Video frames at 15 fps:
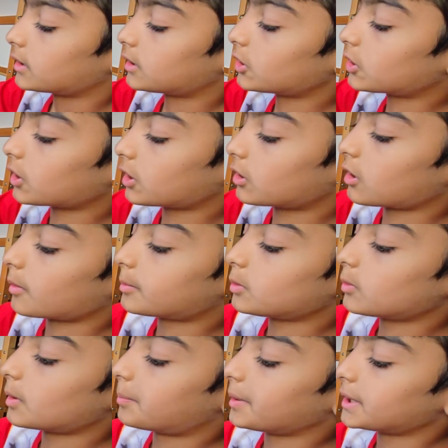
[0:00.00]
They're gonna come
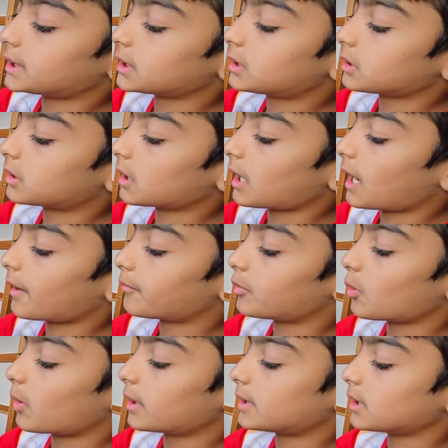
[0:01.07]
to our base and you're gonna have
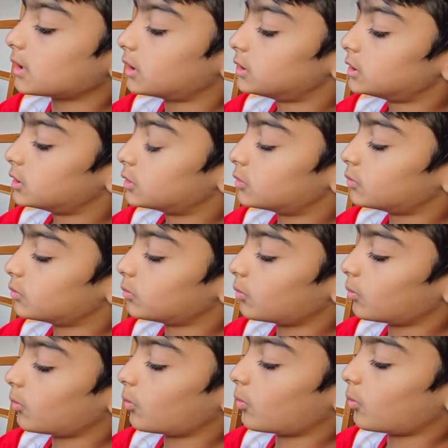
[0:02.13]
no idea
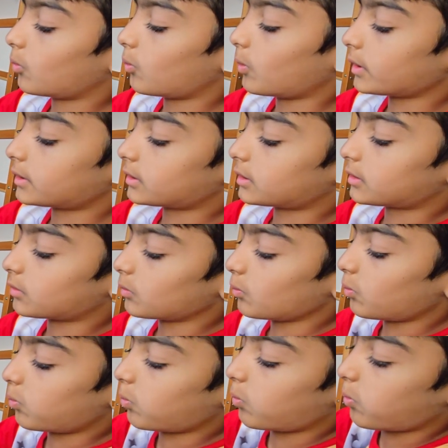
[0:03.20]
what
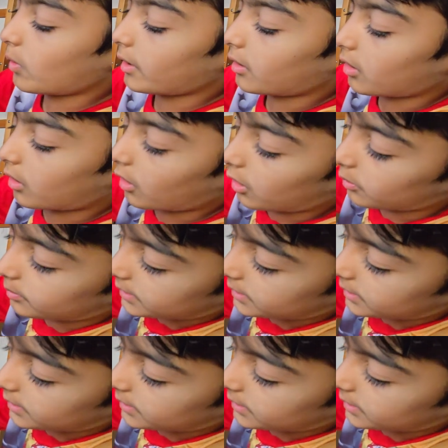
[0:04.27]
where are